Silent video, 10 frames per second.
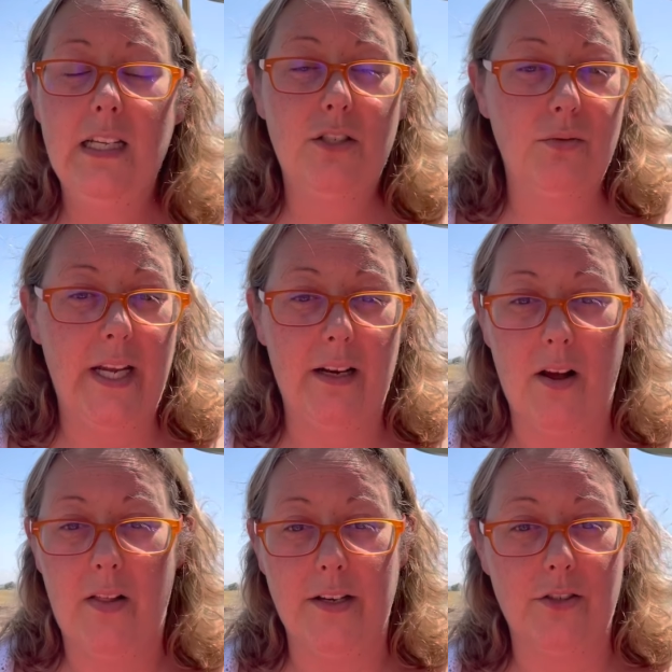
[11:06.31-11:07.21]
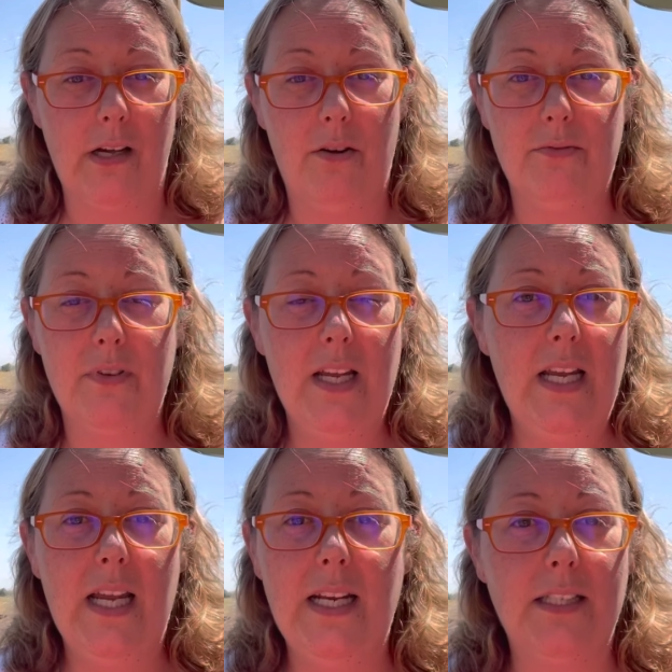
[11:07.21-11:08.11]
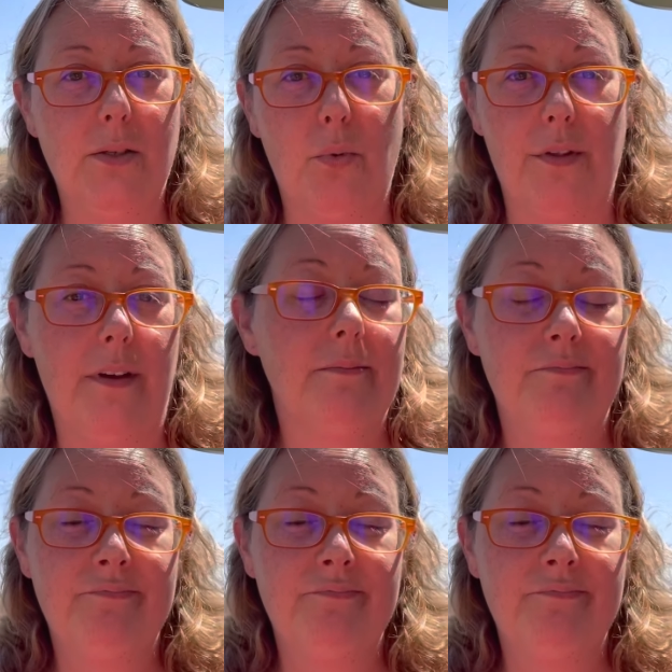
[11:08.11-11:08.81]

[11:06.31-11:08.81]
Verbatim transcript: Don't take it all on yourself. It isn't worth it.